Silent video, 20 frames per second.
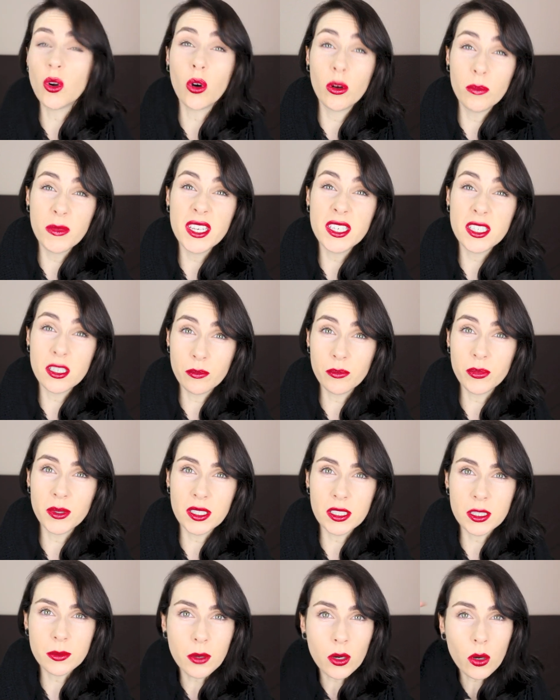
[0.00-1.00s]
or medium
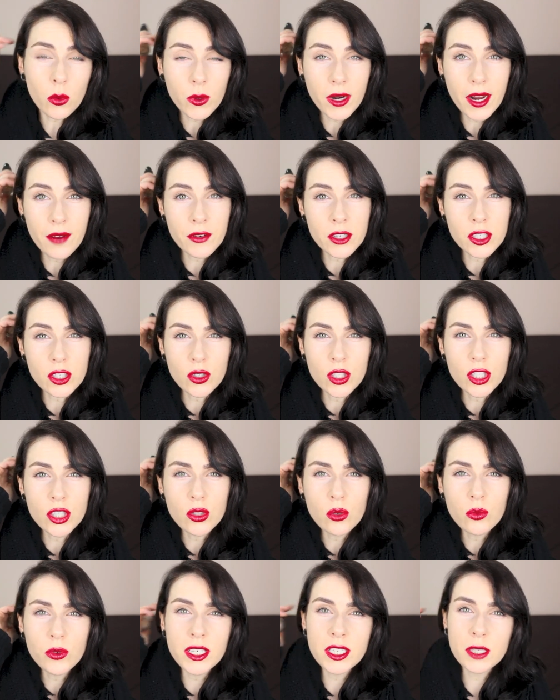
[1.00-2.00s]
buildable or whatever, so you
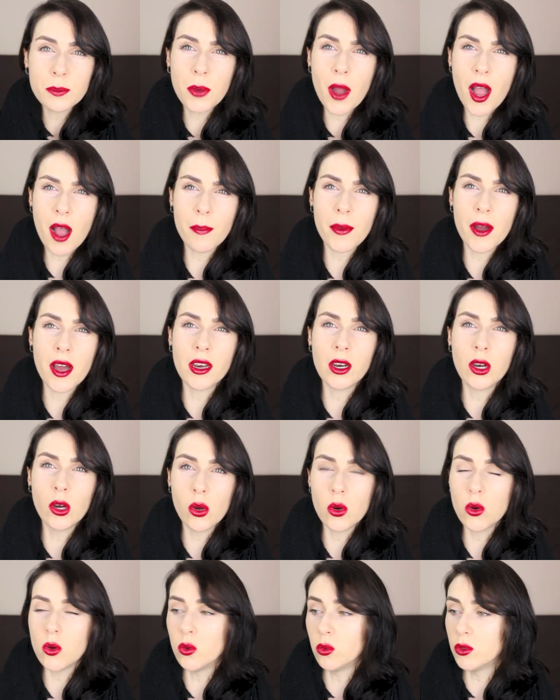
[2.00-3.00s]
don't need to pop on
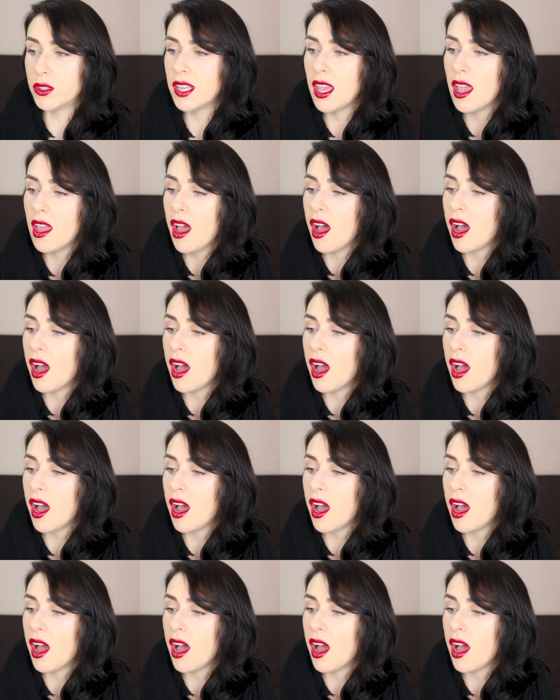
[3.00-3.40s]
loads.